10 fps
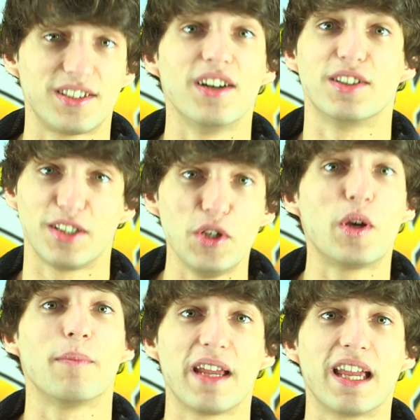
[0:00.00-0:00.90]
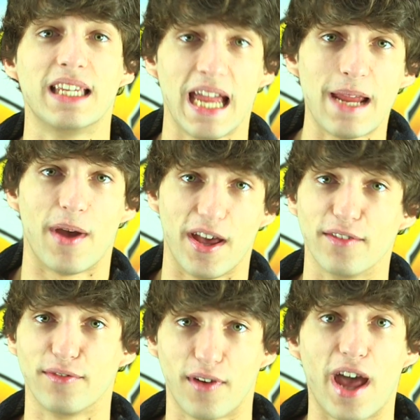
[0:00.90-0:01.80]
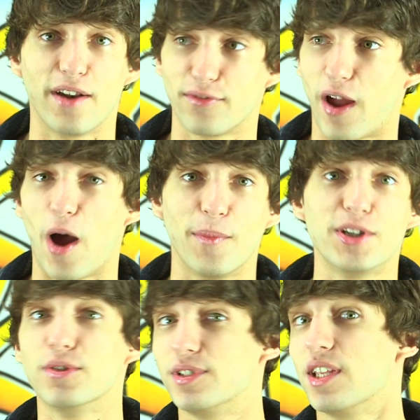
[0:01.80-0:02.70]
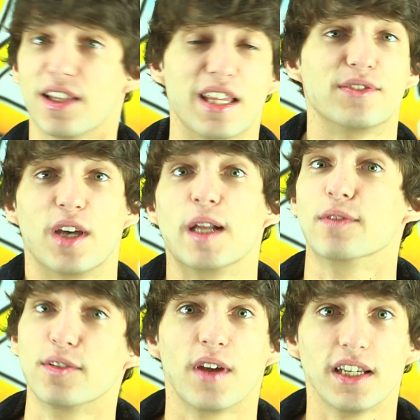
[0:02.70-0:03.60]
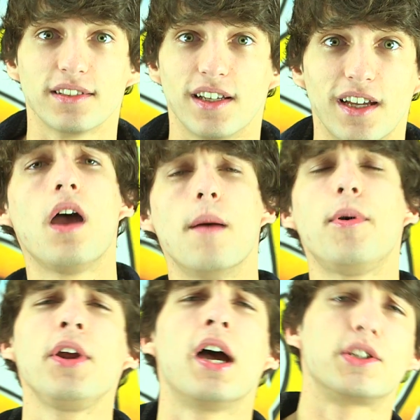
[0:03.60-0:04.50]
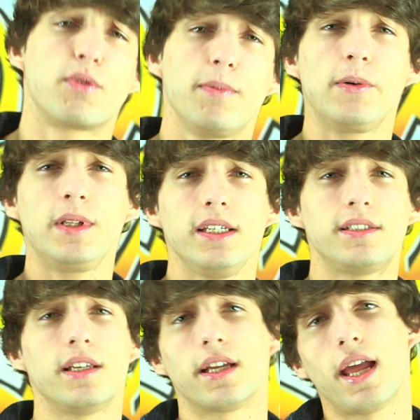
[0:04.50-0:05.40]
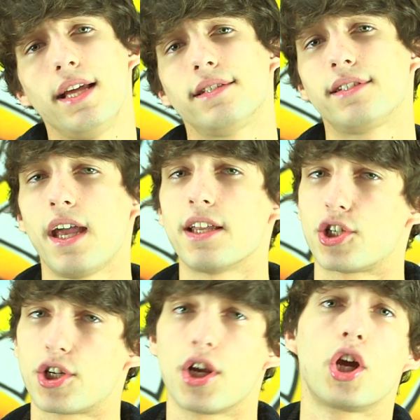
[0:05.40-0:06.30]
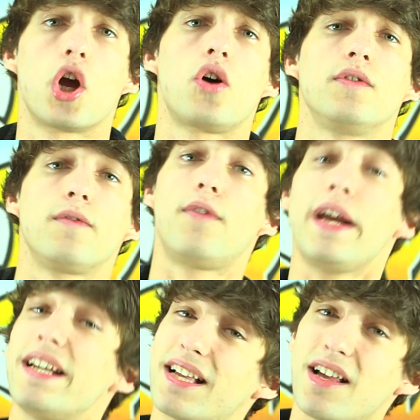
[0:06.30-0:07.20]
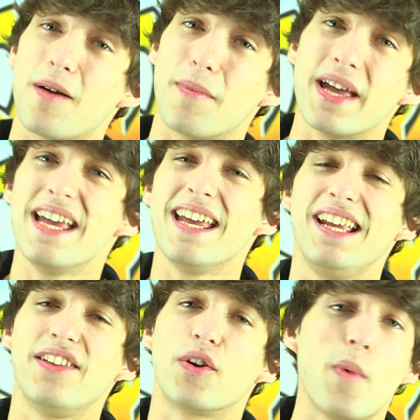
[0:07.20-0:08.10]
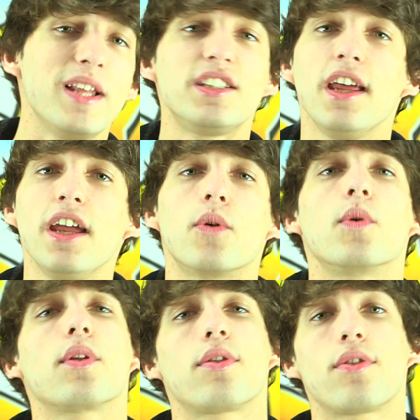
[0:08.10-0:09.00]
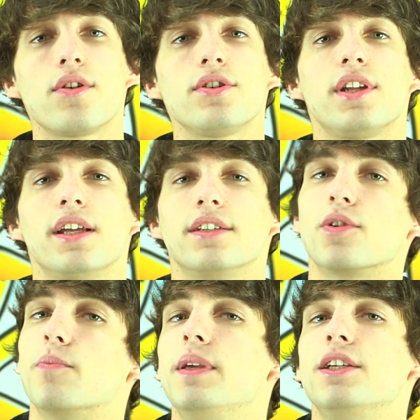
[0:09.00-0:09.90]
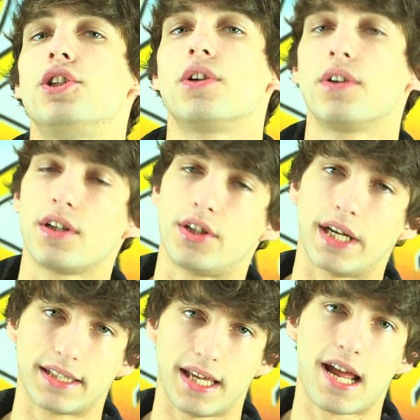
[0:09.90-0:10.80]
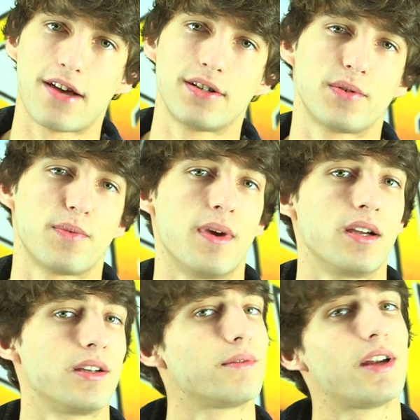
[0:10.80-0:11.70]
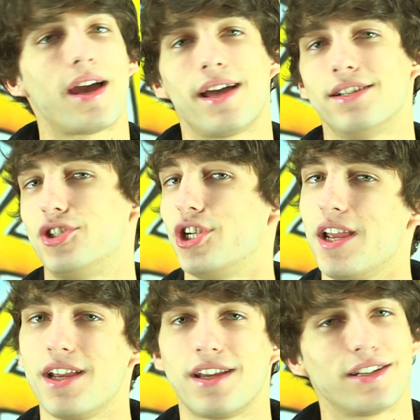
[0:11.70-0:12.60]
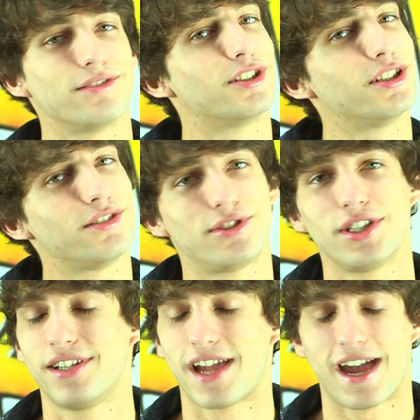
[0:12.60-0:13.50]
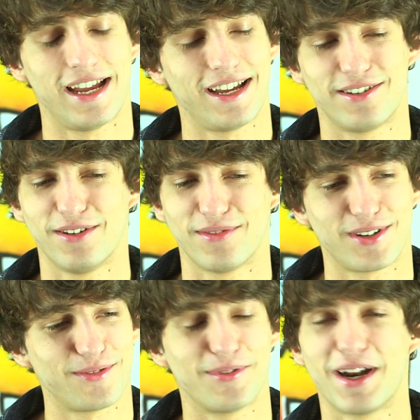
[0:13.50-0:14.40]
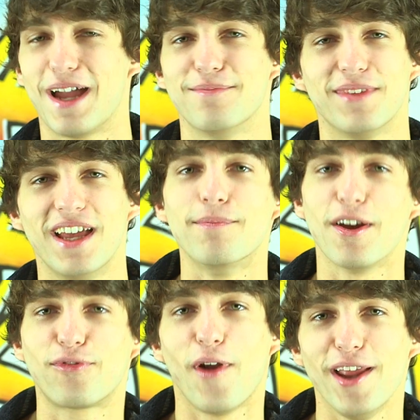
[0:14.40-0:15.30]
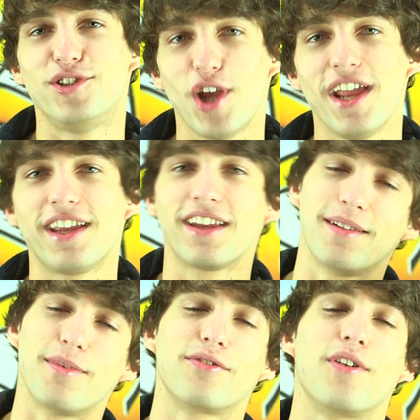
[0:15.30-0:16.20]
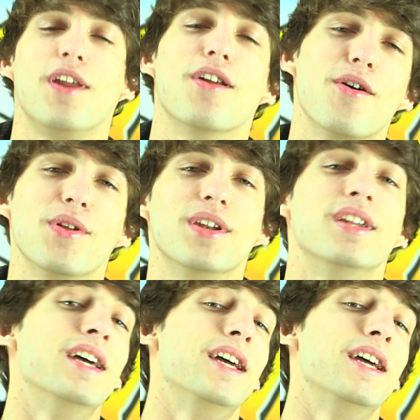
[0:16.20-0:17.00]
Seriously, you could make a game out of how much you see the left side of her face. Abodiage will be releasing a sketch called Fight Club. Either Wednesday or Thursday, so be sure to check that out. It's with my good guy Jake and good guy, I don't even know why. My friend Jake and my friend Nolan.